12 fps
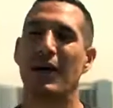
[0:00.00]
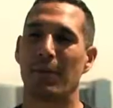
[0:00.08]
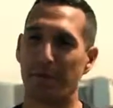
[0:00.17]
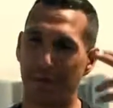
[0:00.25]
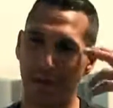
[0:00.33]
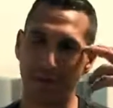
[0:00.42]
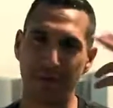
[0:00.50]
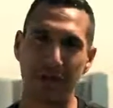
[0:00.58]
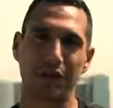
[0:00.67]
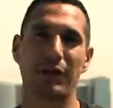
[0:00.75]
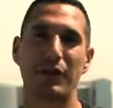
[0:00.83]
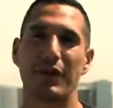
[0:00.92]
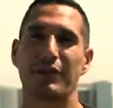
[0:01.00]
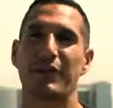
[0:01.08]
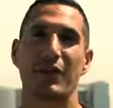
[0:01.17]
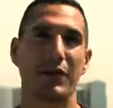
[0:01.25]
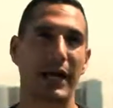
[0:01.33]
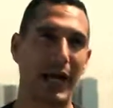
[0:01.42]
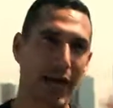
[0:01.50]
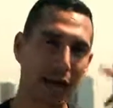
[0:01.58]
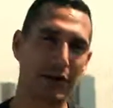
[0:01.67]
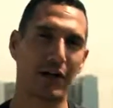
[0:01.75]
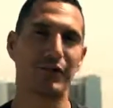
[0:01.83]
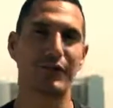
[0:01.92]
But then I fast forward and I said, okay, how
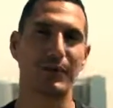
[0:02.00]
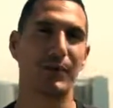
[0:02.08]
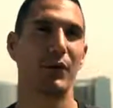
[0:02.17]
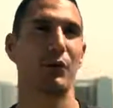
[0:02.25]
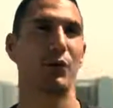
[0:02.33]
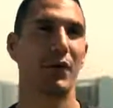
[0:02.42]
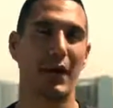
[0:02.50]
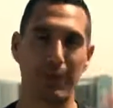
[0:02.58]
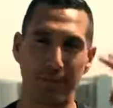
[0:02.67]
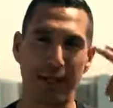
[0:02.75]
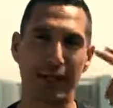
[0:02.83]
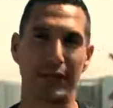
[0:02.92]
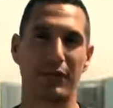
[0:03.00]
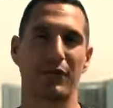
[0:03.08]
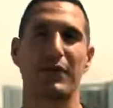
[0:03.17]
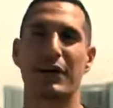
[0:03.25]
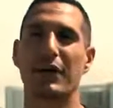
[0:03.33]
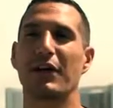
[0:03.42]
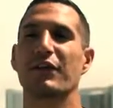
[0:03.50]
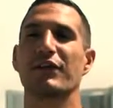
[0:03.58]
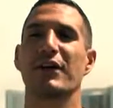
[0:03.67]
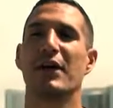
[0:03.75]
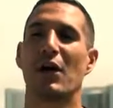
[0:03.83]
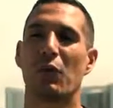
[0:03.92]
comfortable will I be in three years?
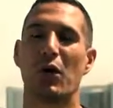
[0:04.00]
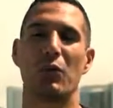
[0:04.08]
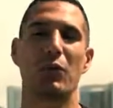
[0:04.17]
What